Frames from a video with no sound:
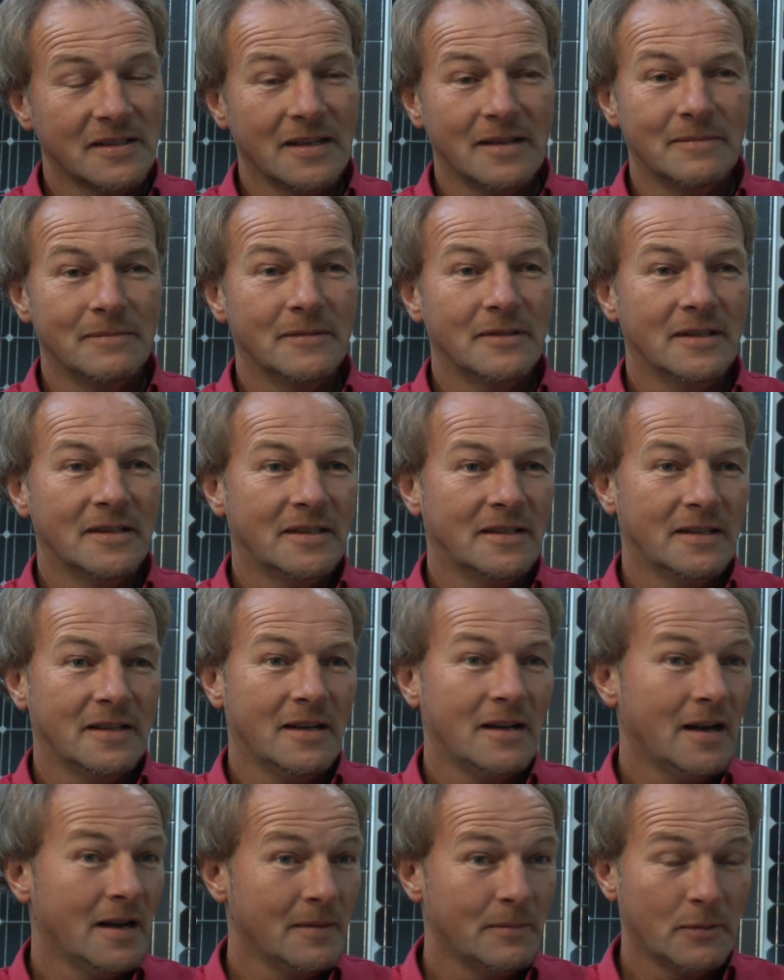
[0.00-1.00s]
I'm not a
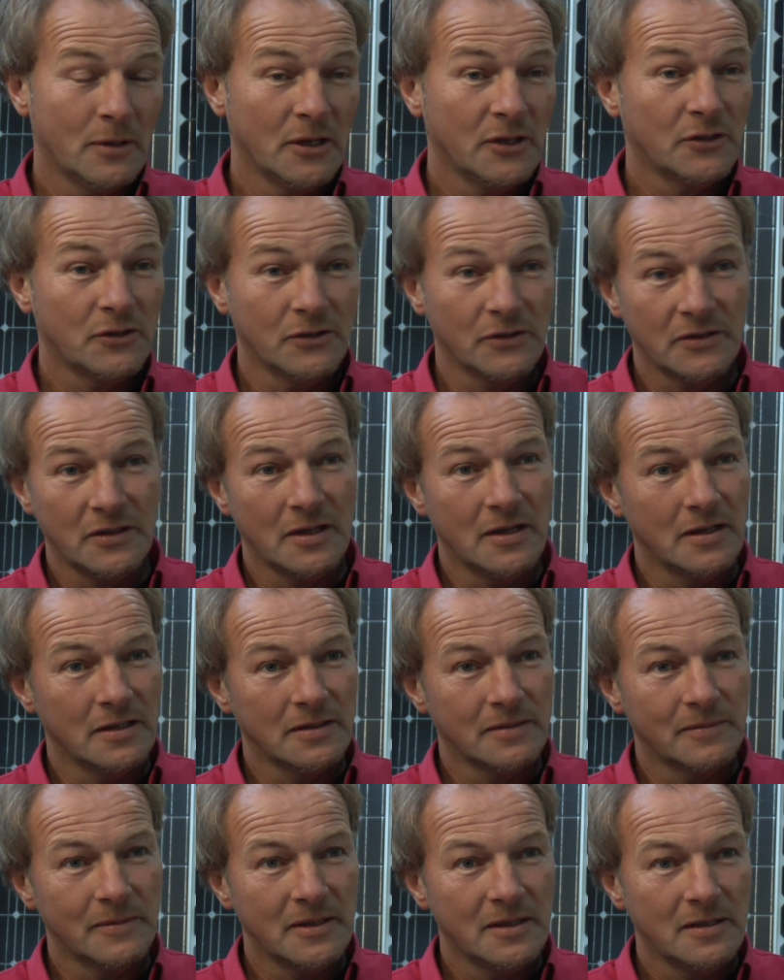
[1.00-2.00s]
high-pressure
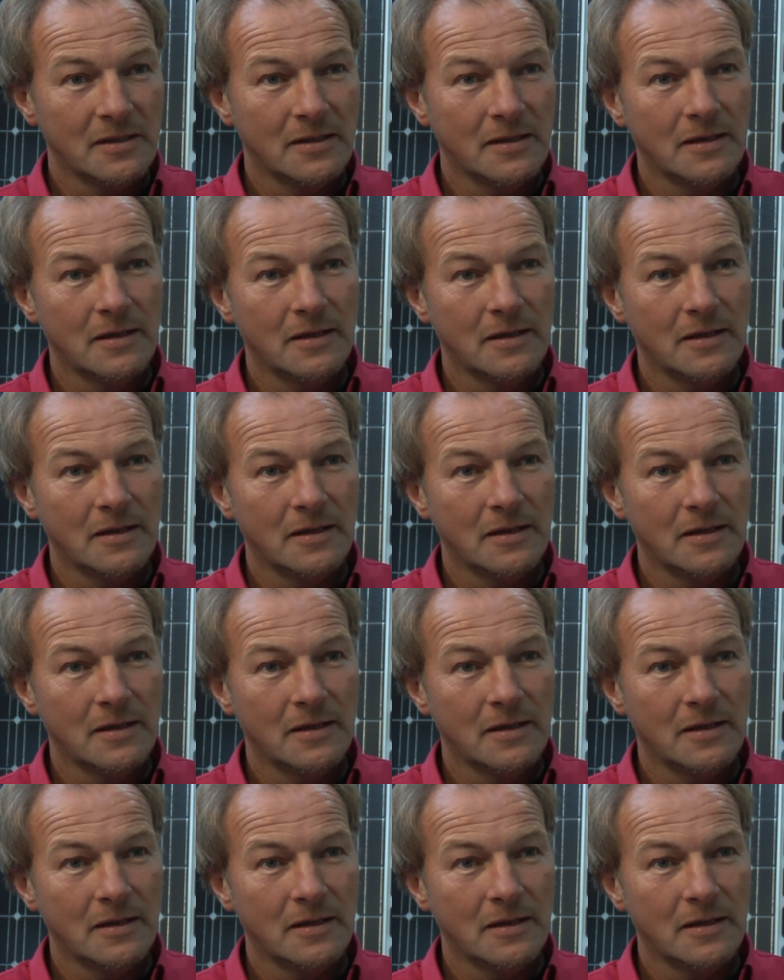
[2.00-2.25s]
salesman.